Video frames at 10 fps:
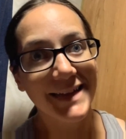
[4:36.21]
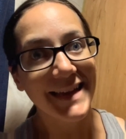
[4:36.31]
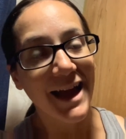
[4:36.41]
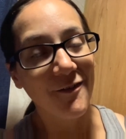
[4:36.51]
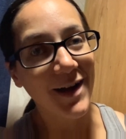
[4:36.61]

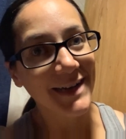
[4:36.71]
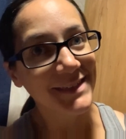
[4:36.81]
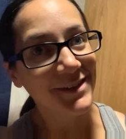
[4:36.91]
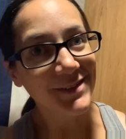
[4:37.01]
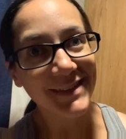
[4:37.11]
Now I
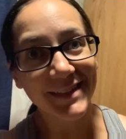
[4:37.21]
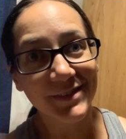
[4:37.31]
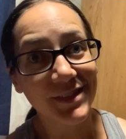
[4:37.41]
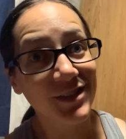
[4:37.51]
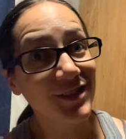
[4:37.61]
know that
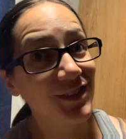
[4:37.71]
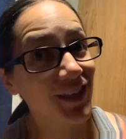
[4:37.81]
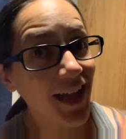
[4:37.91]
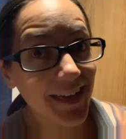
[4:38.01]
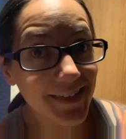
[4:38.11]
there's a
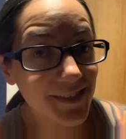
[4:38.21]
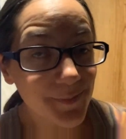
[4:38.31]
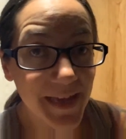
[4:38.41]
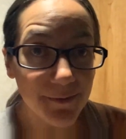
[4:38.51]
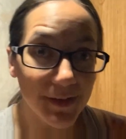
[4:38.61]
lot of debate